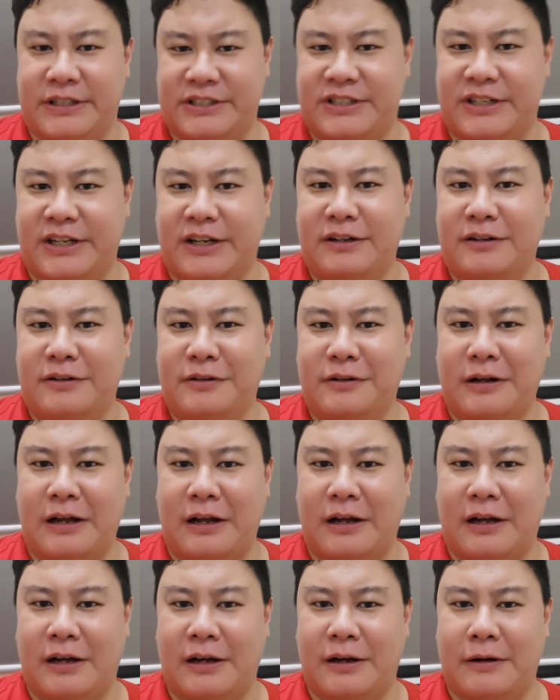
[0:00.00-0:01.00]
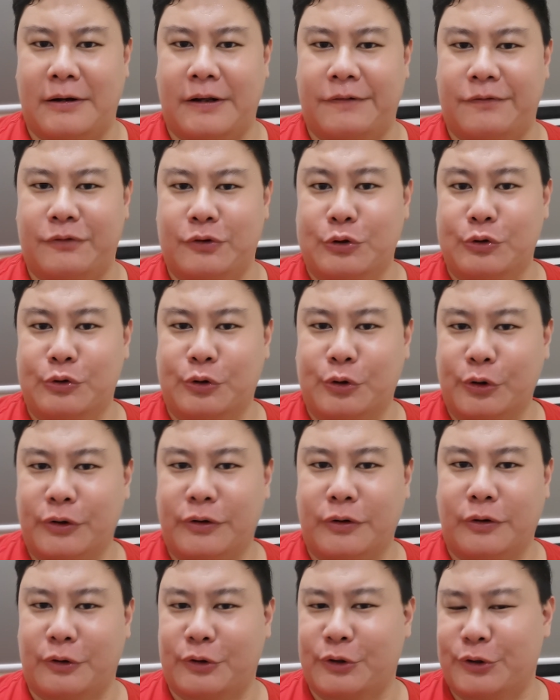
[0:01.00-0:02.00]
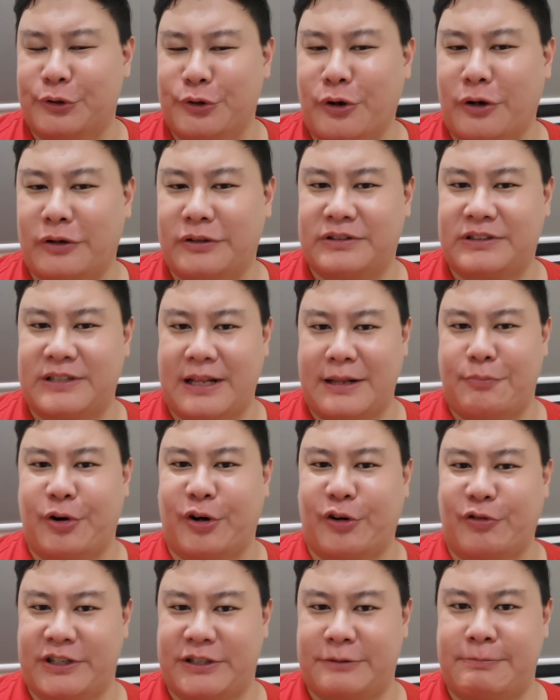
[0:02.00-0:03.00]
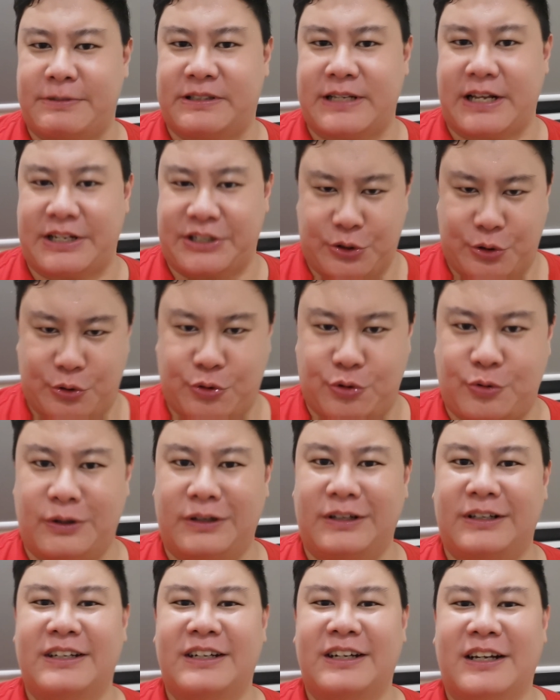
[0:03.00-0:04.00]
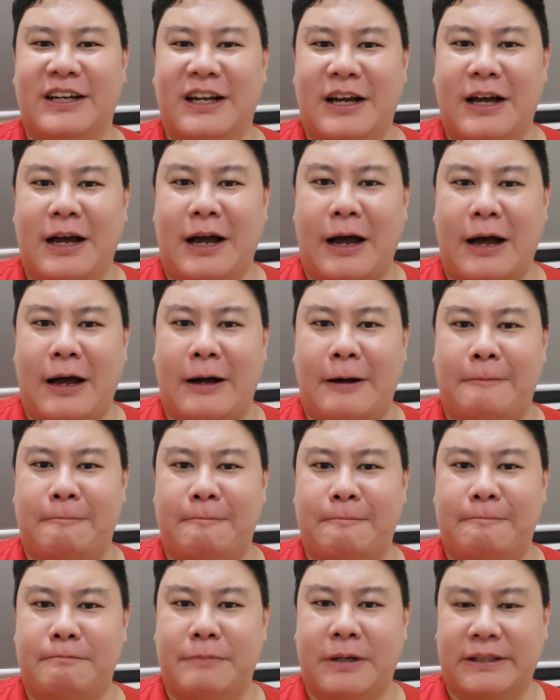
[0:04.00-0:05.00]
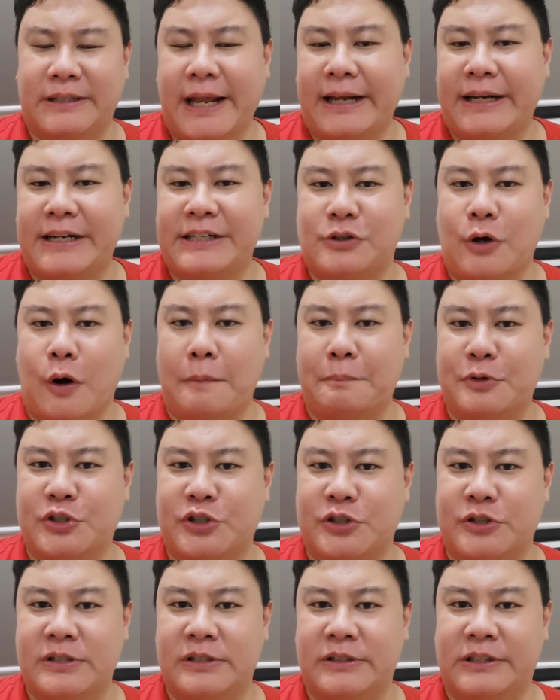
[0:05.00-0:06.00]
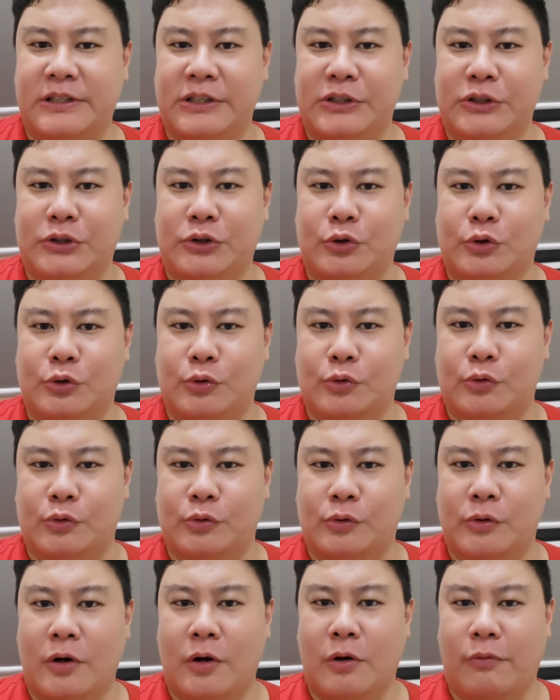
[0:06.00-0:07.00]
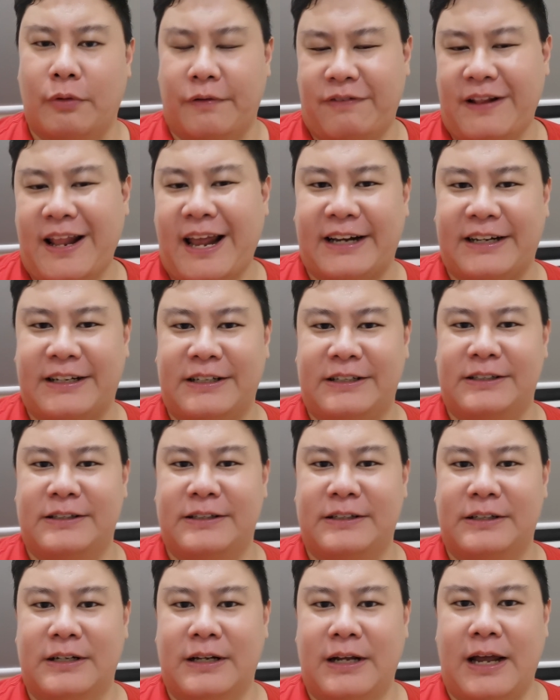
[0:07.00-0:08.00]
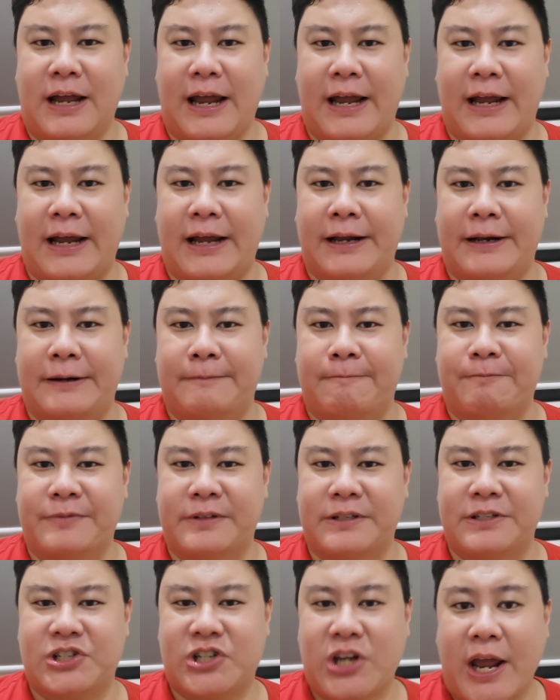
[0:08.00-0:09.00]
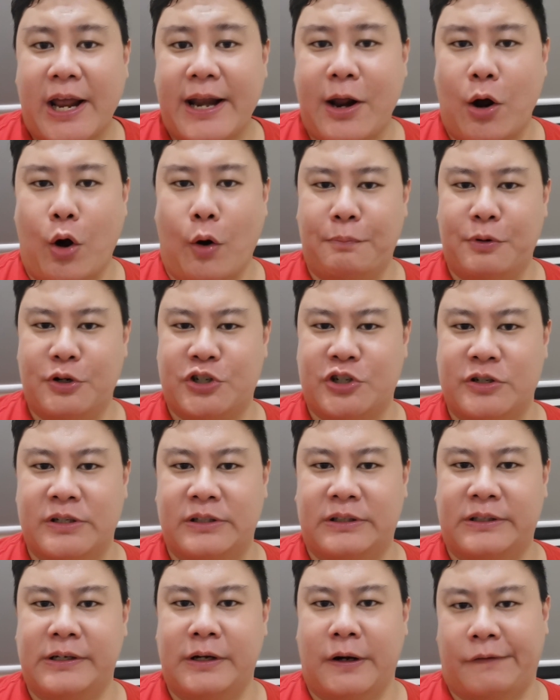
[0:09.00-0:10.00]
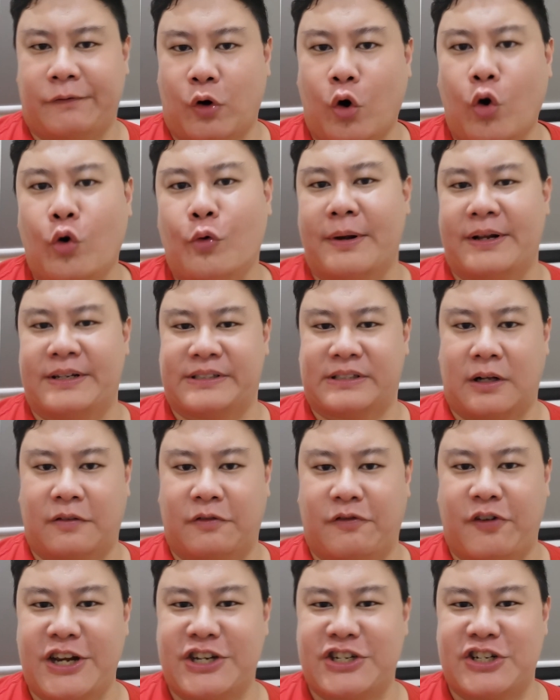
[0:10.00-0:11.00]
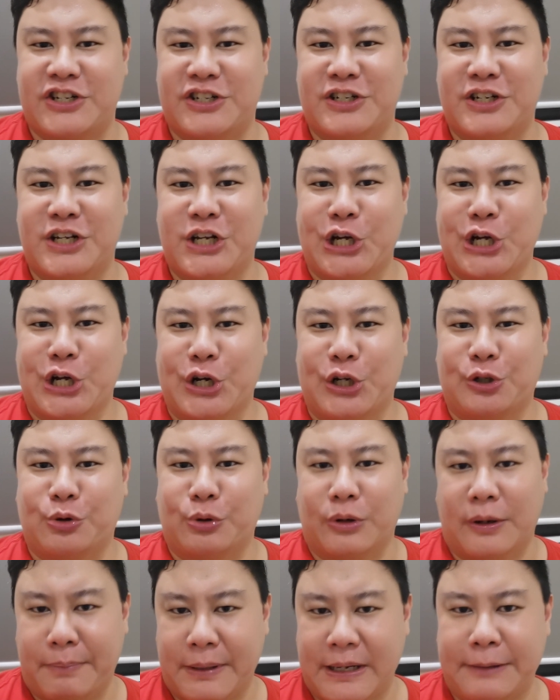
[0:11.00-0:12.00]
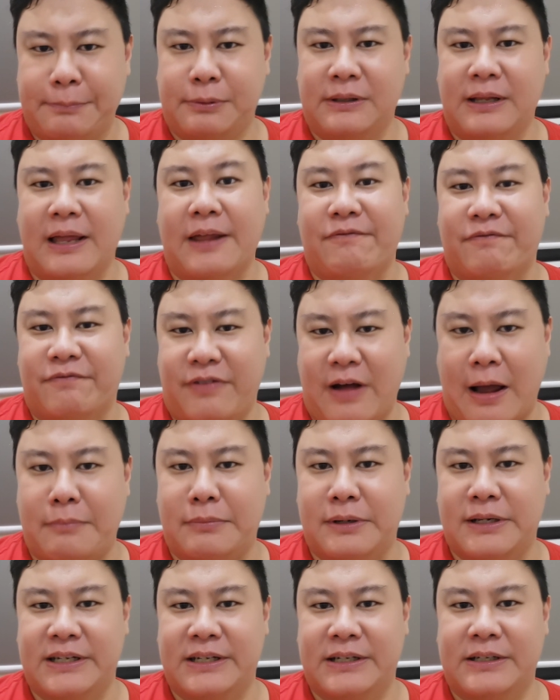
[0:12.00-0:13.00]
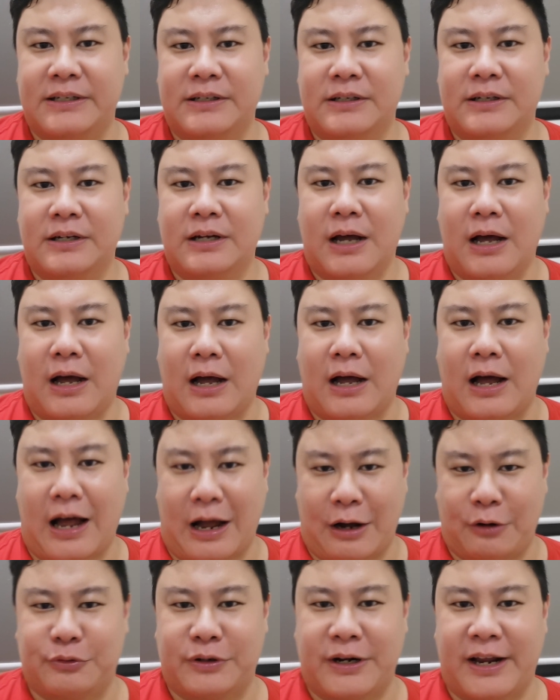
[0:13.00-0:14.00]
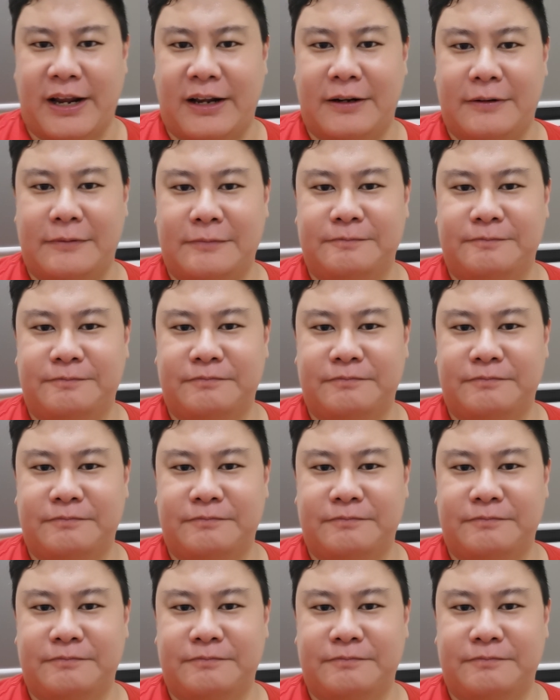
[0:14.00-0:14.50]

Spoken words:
this year if you could or could not celebrate Christmas as usual. But take this opportunity to reflect and share the opportunity of hope and salvation to the people and family out there.